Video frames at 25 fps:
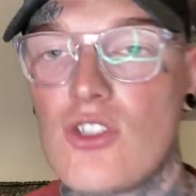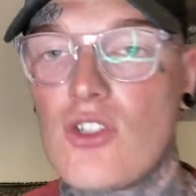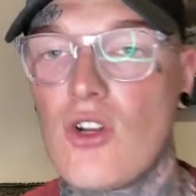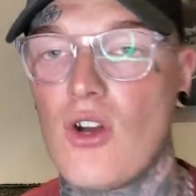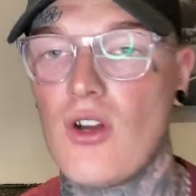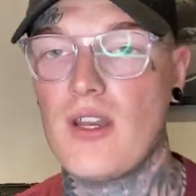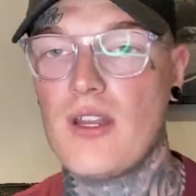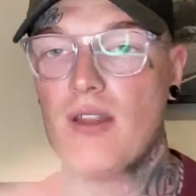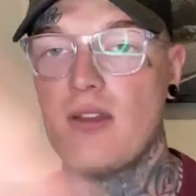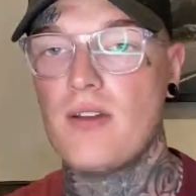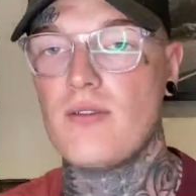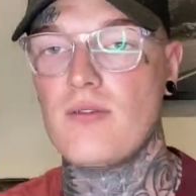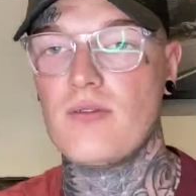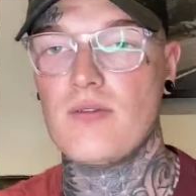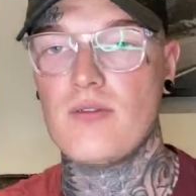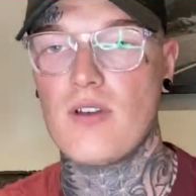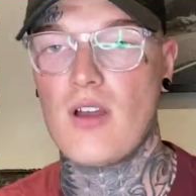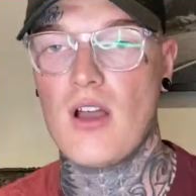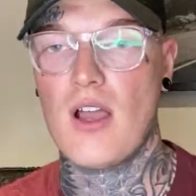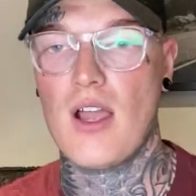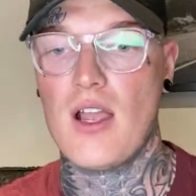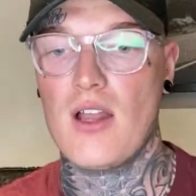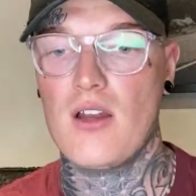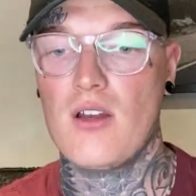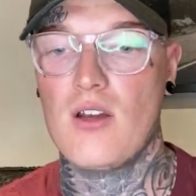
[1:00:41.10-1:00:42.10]
gone in
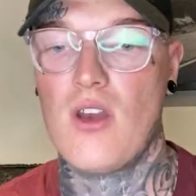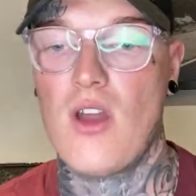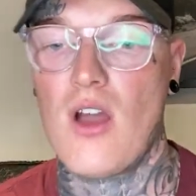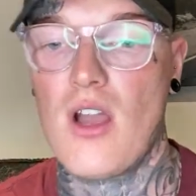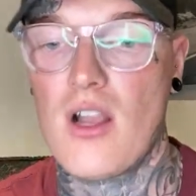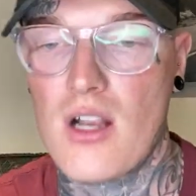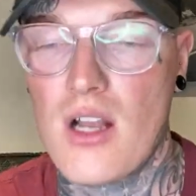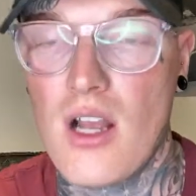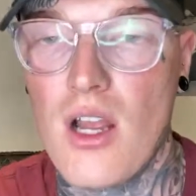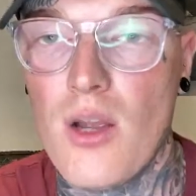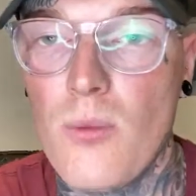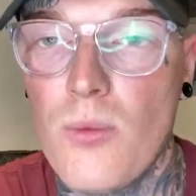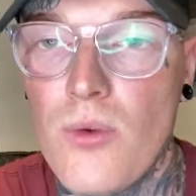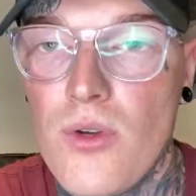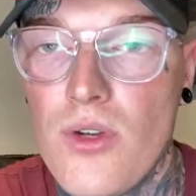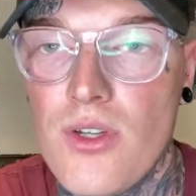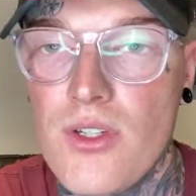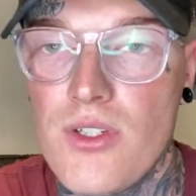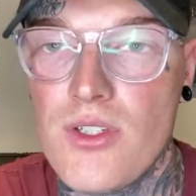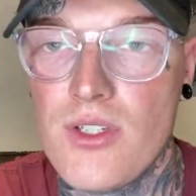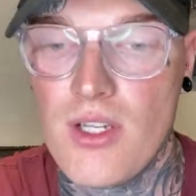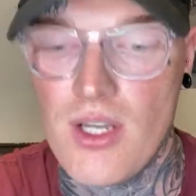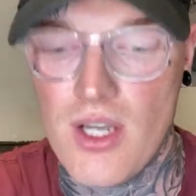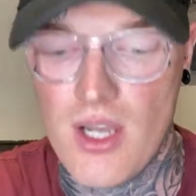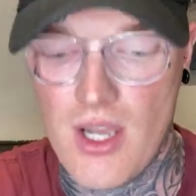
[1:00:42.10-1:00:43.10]
like I
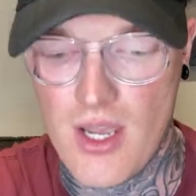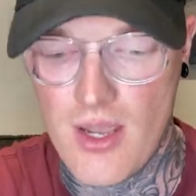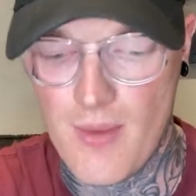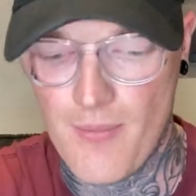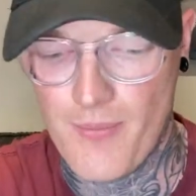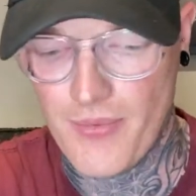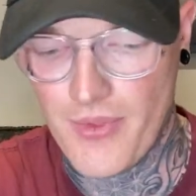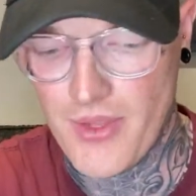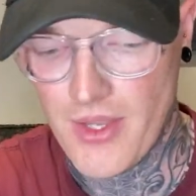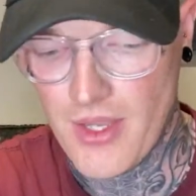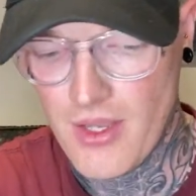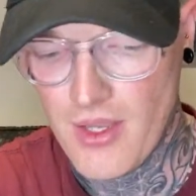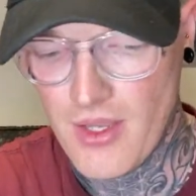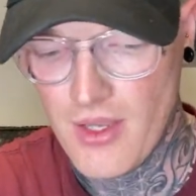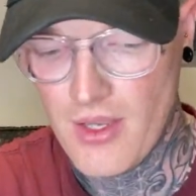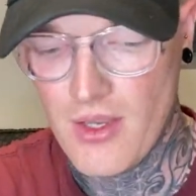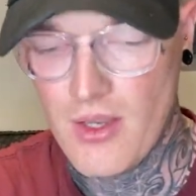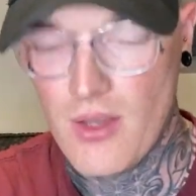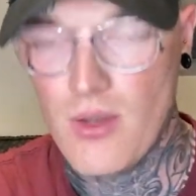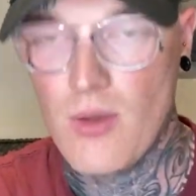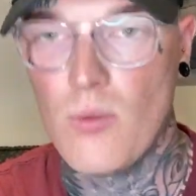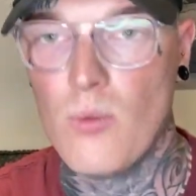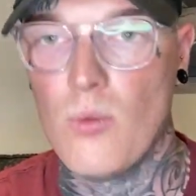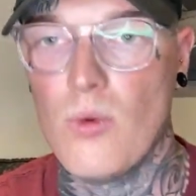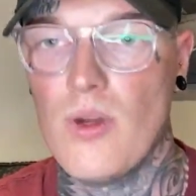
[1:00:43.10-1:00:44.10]
would
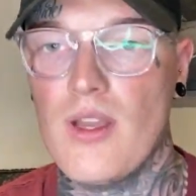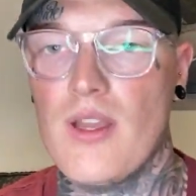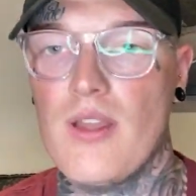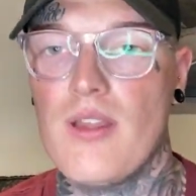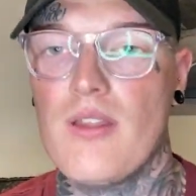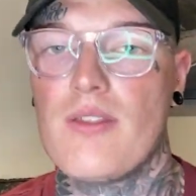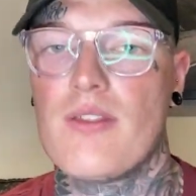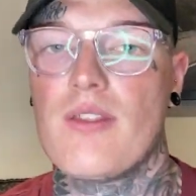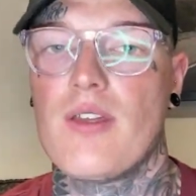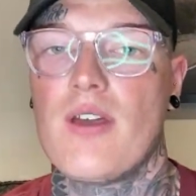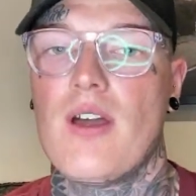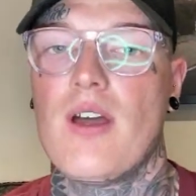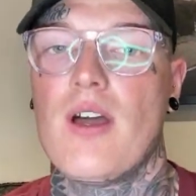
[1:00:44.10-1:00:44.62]
with